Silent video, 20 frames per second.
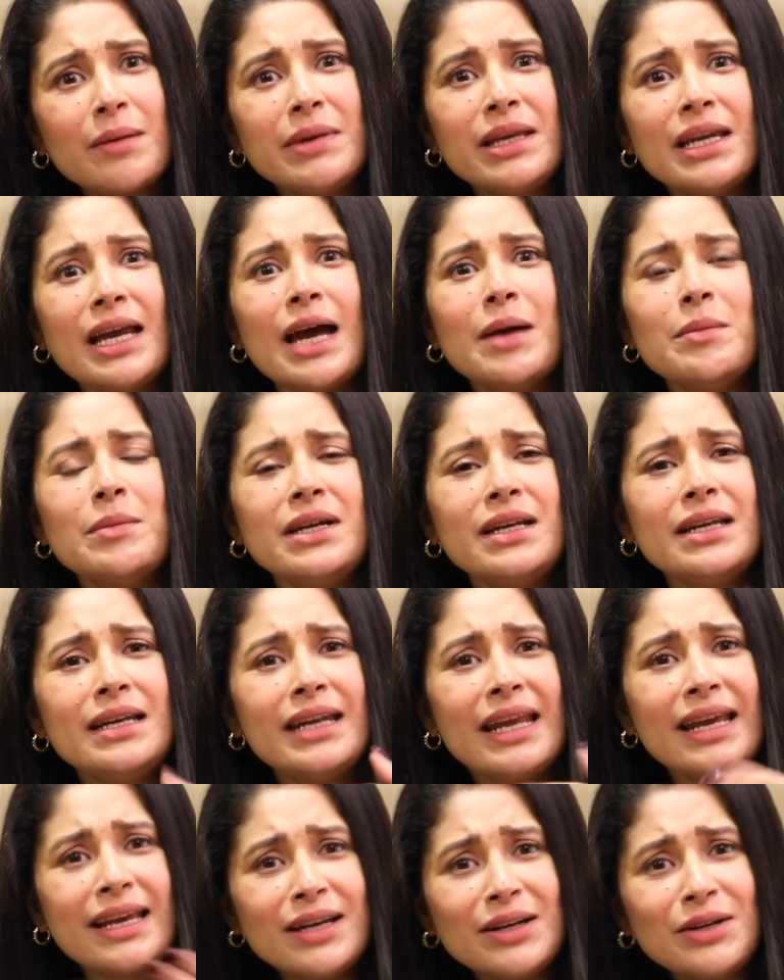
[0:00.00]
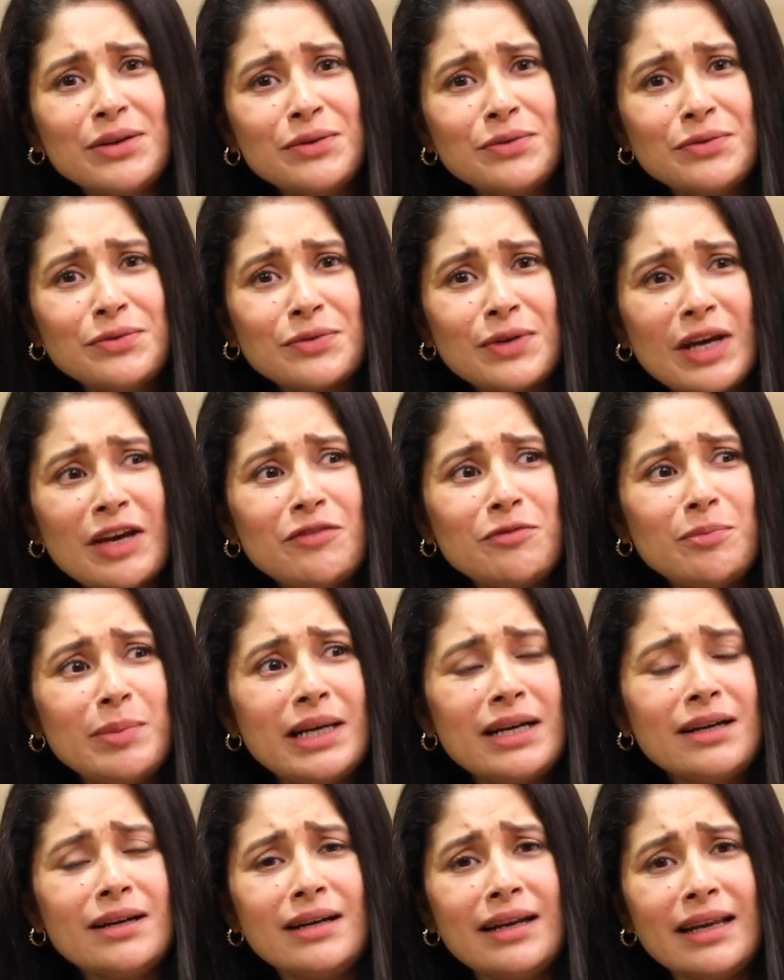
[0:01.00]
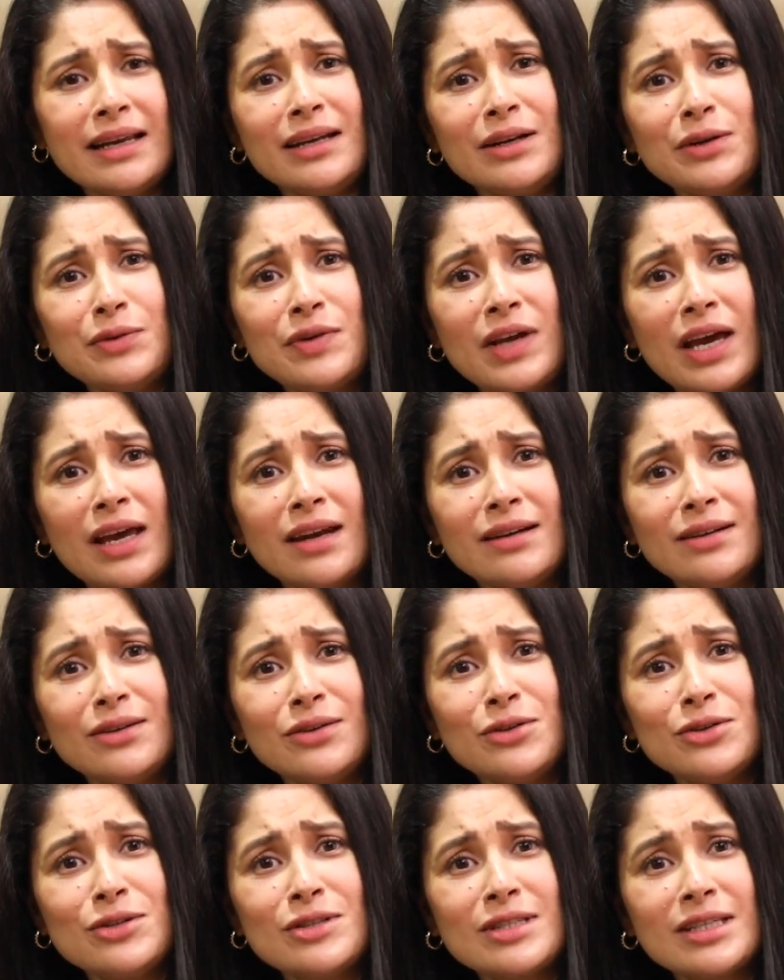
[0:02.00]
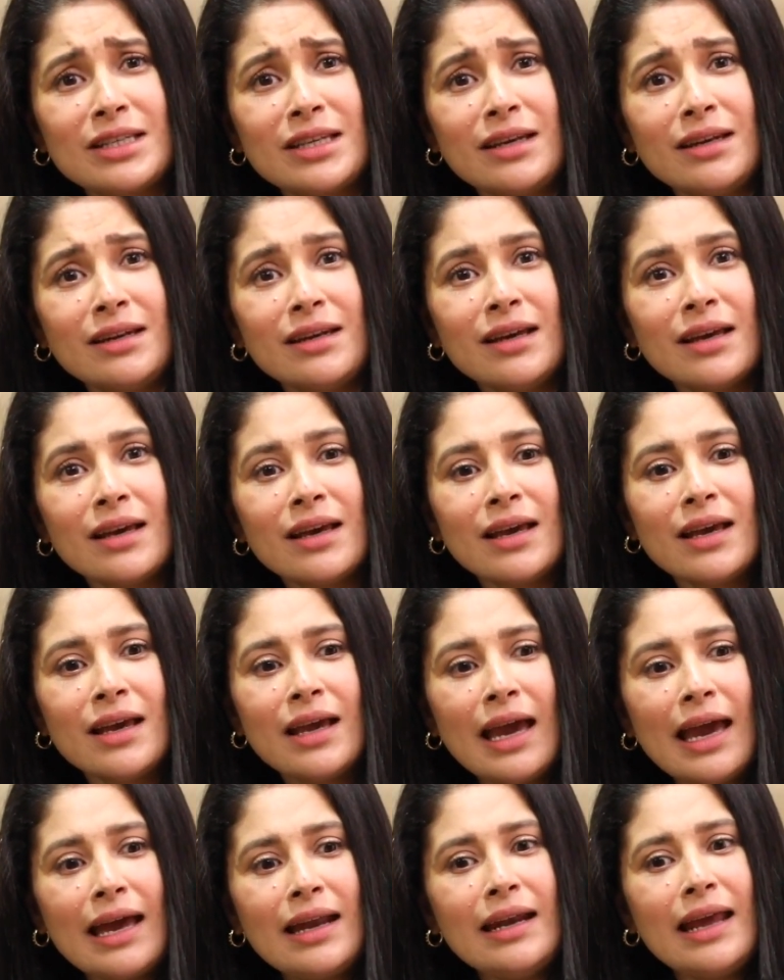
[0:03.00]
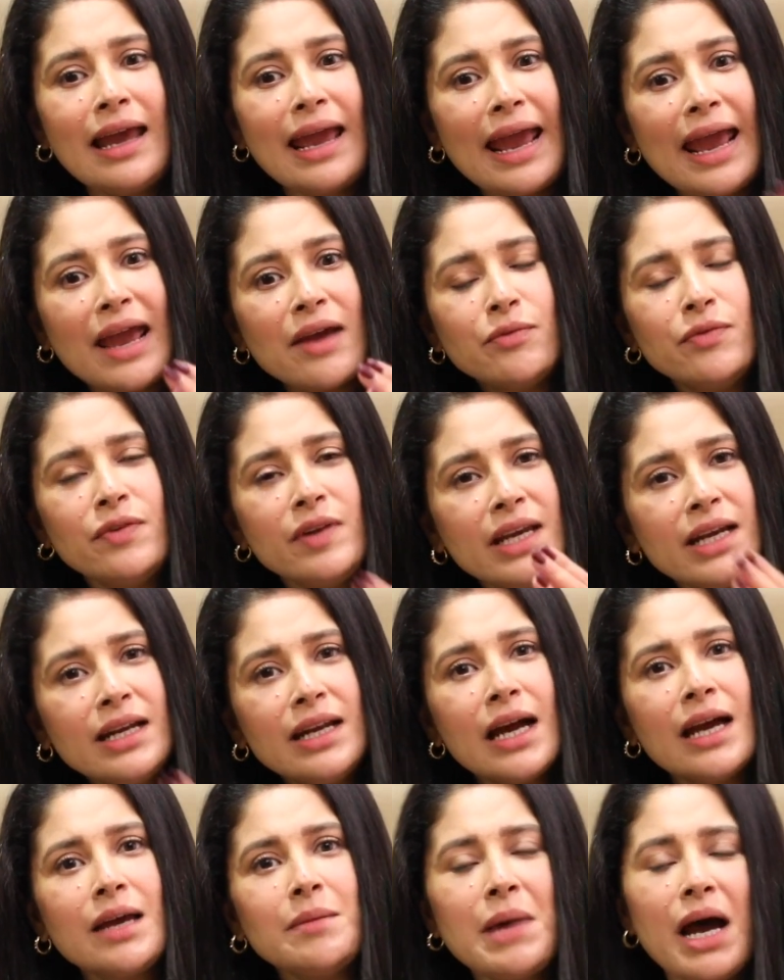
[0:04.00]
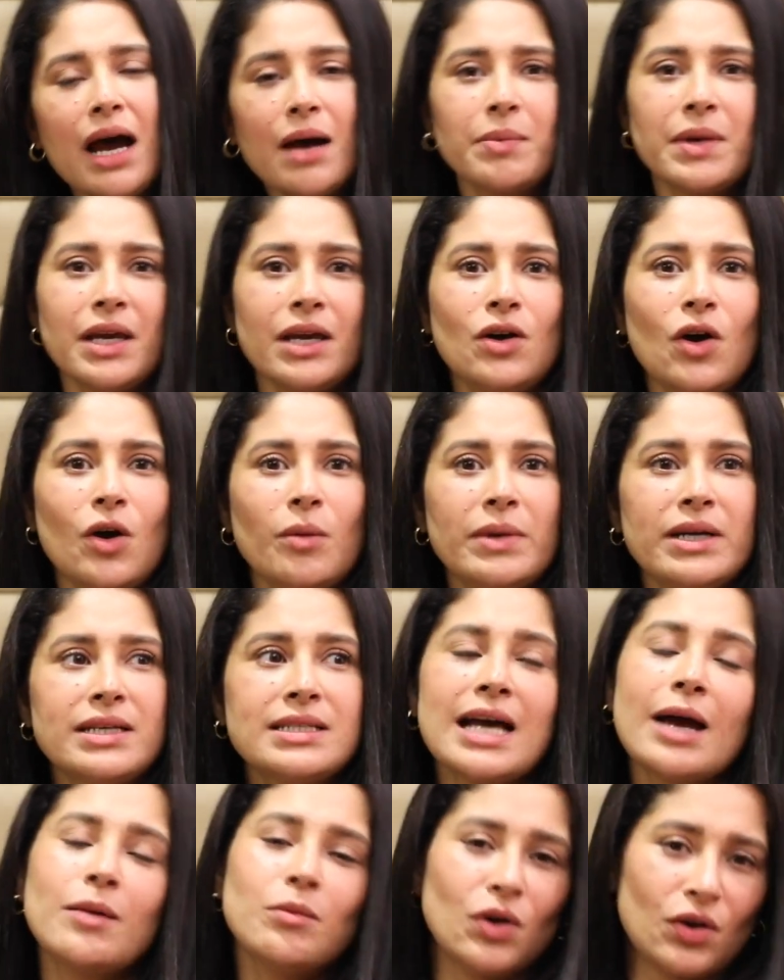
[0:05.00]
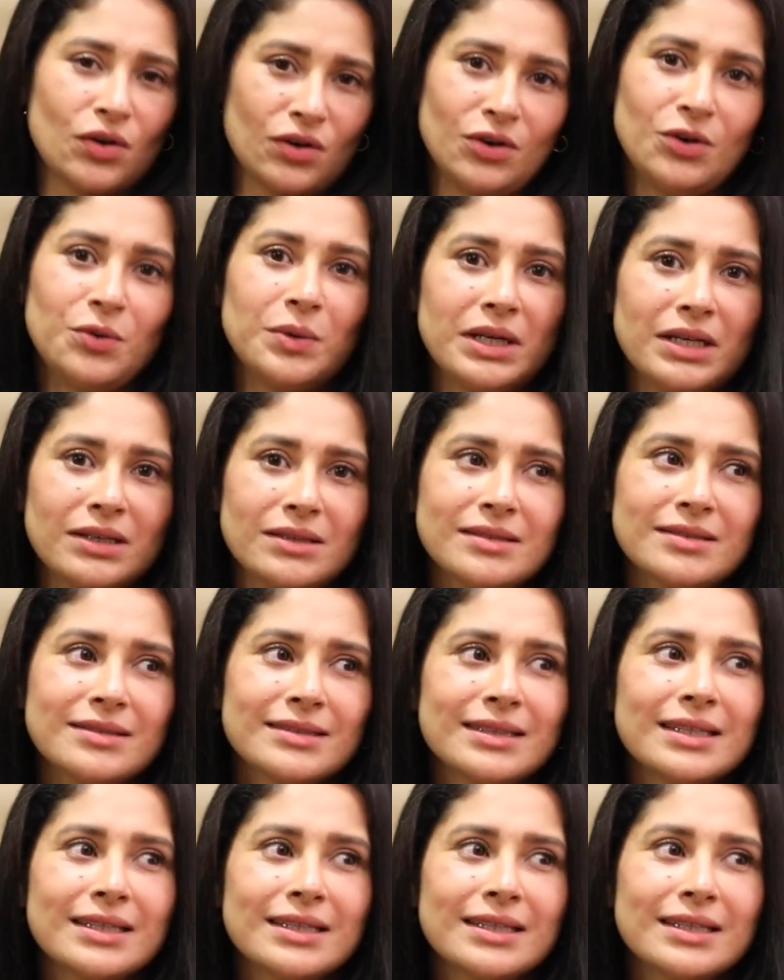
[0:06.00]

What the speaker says: I mean, I've played a negative character on screen. And every time aapke comments, I'm not on Twitter.